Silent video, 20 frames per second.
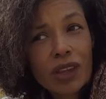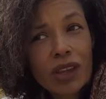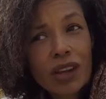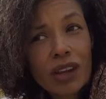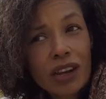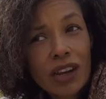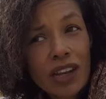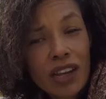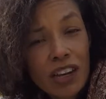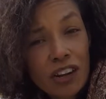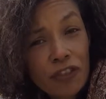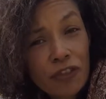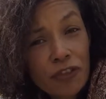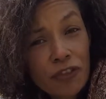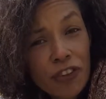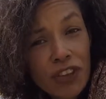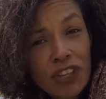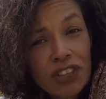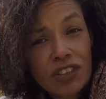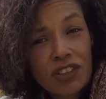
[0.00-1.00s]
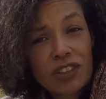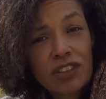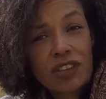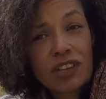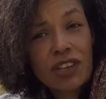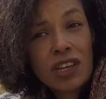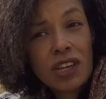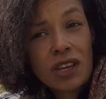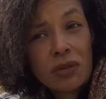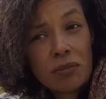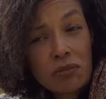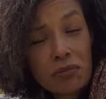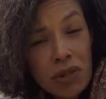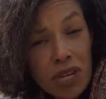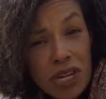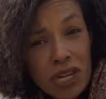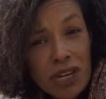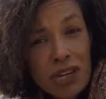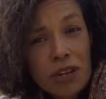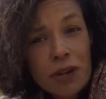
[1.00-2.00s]
a fixed
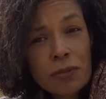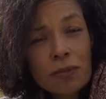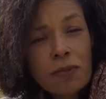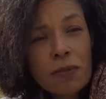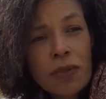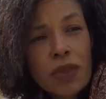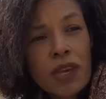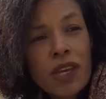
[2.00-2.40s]
medium.